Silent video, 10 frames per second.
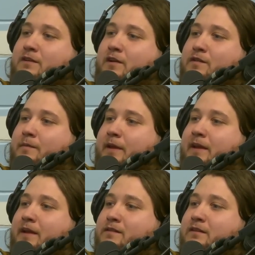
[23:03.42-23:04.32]
You know, somebody
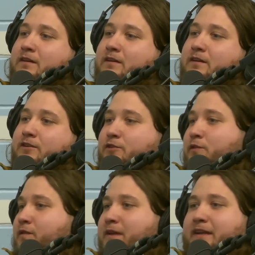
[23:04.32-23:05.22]
needs to
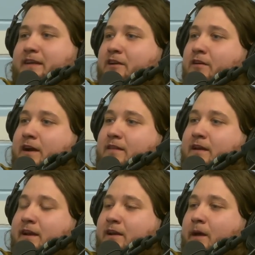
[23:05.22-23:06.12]
do set decorating.
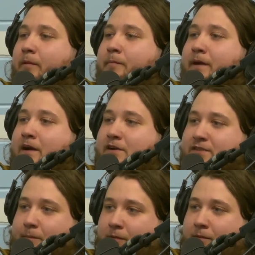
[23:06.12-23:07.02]
They need a couple
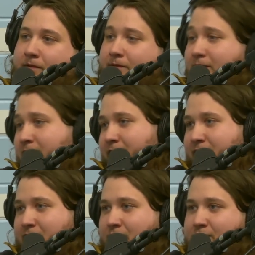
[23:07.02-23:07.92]
bears, couple
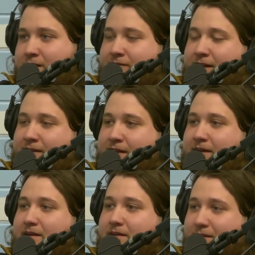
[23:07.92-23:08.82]
deer, stuff like
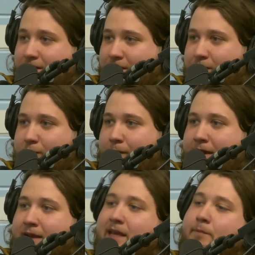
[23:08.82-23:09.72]
that. Mm -hmm. But we
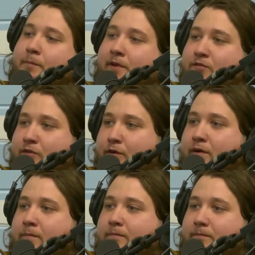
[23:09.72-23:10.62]
got to keep a big
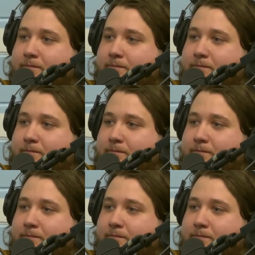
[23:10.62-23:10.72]
showroom.